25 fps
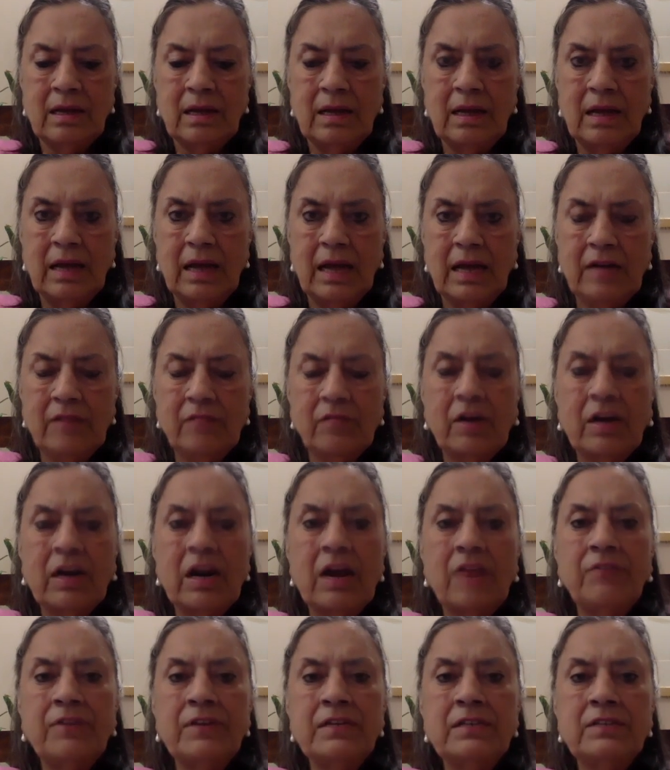And one
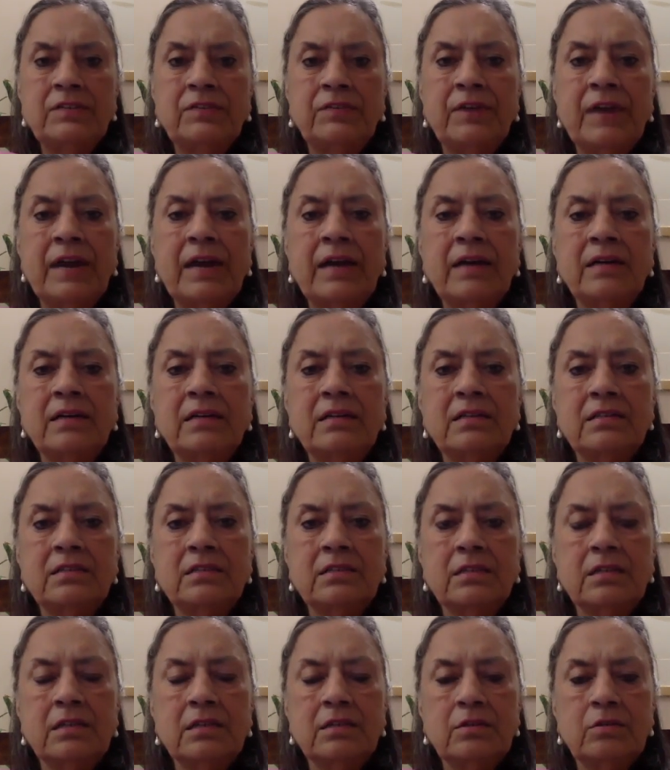of his friends
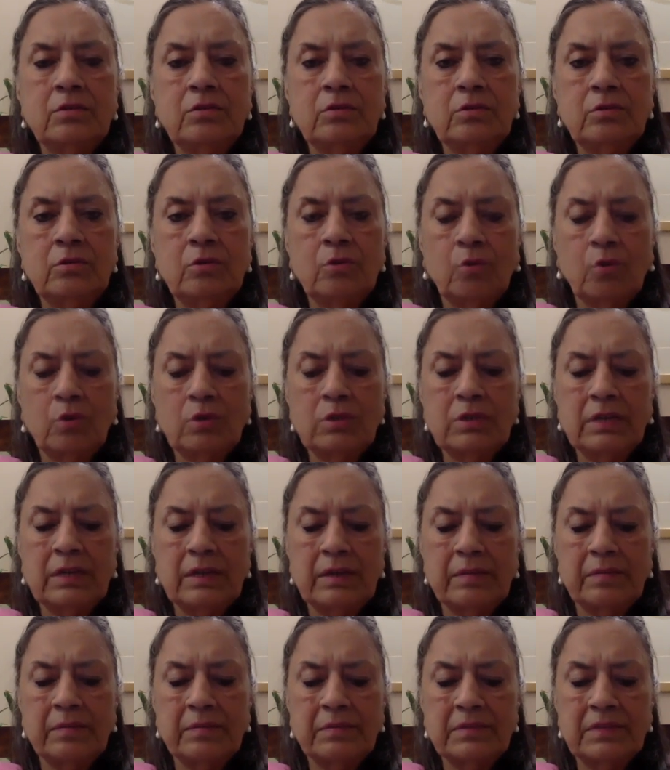told
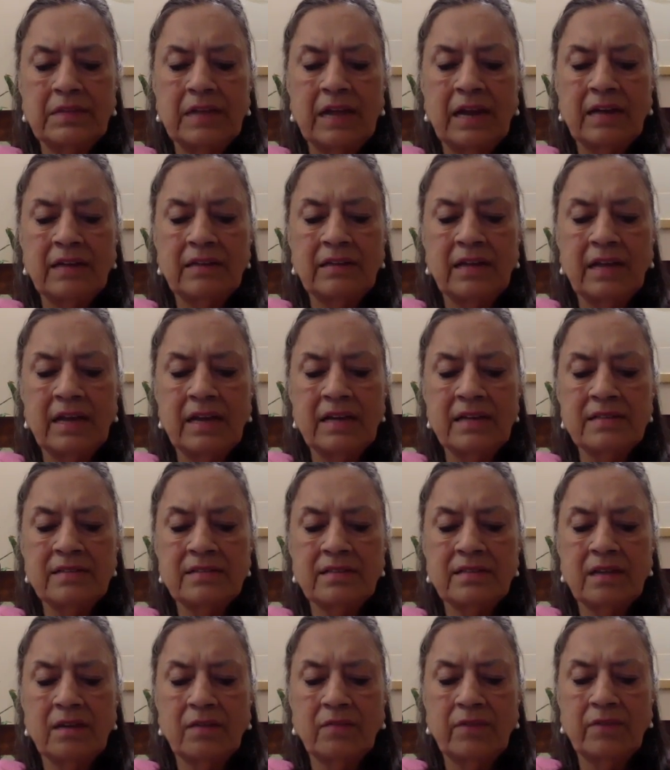him that there is
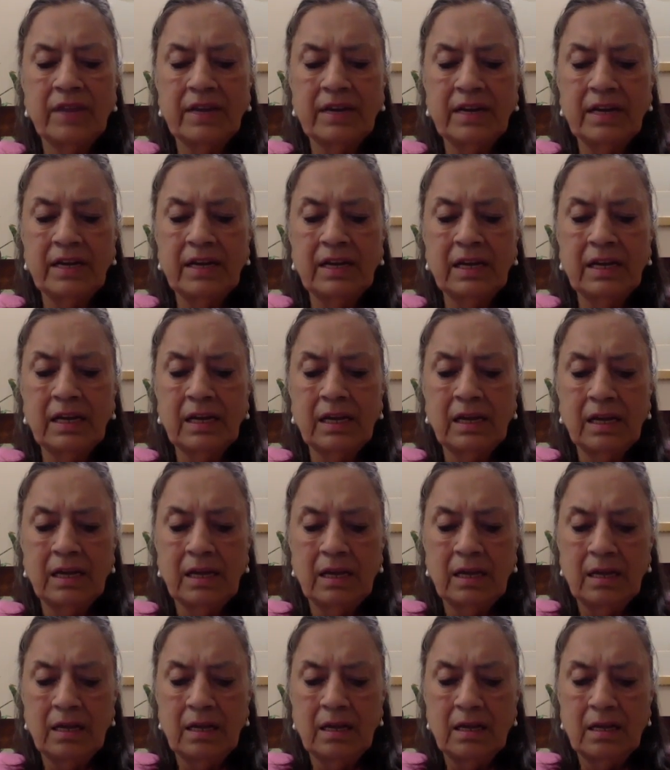a very
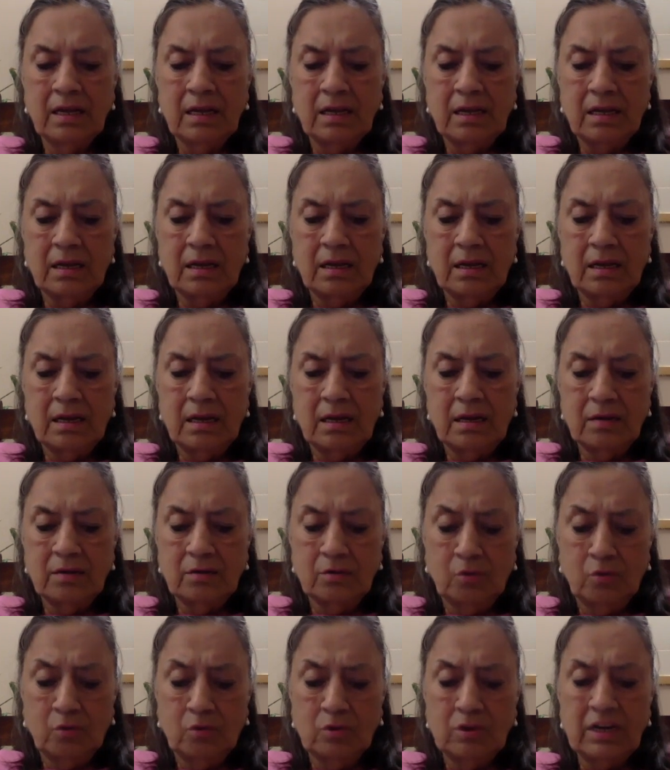
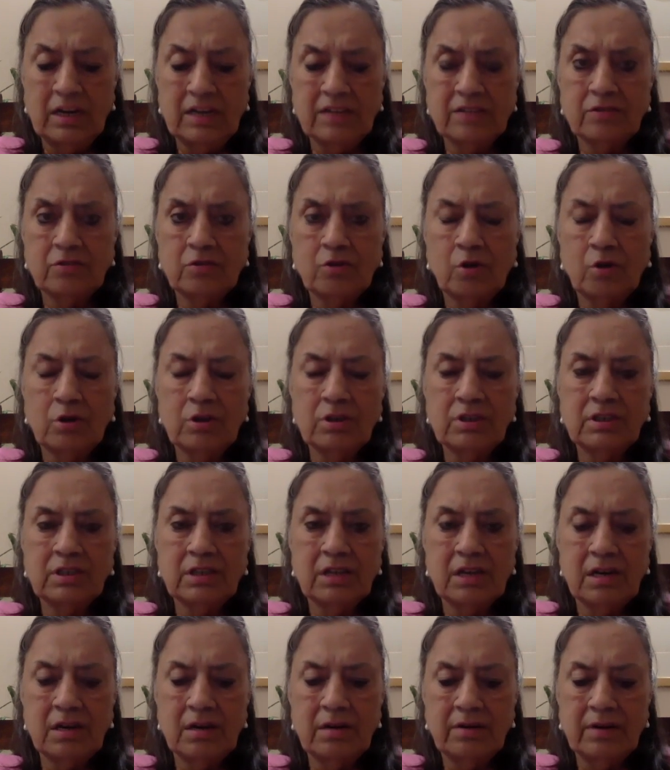good
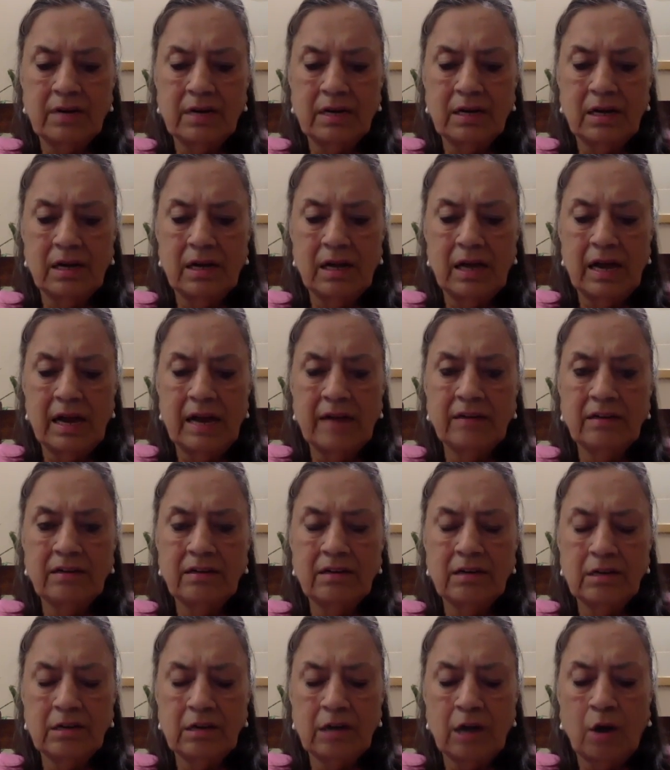astrologer and
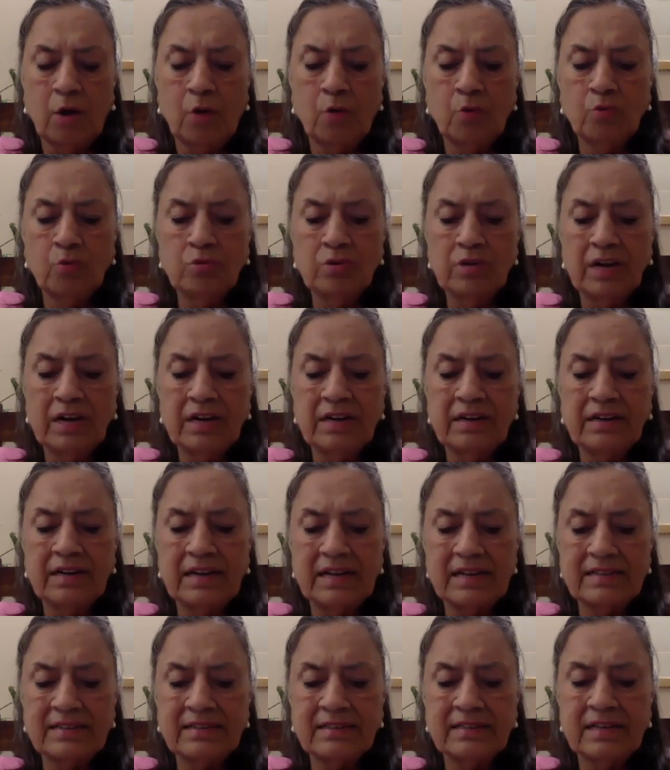renowned and
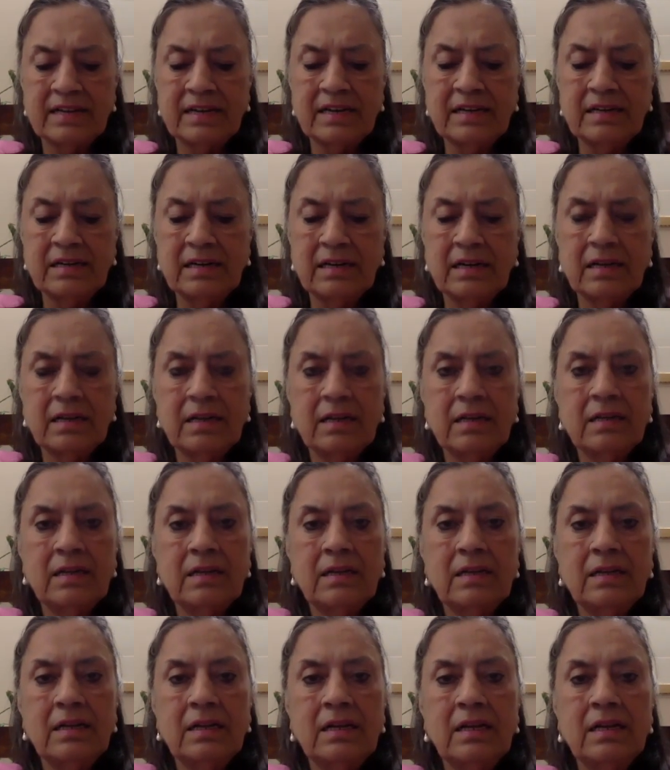tested
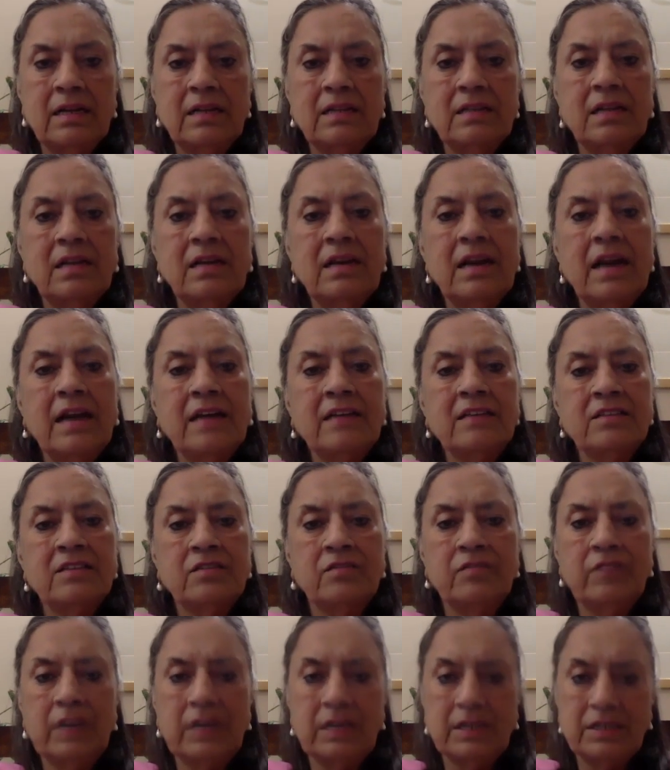in the next
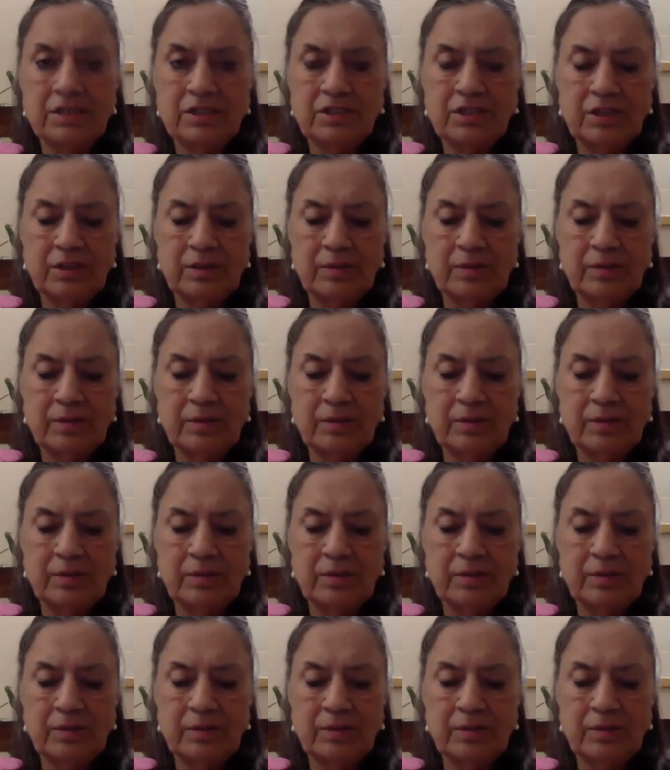village.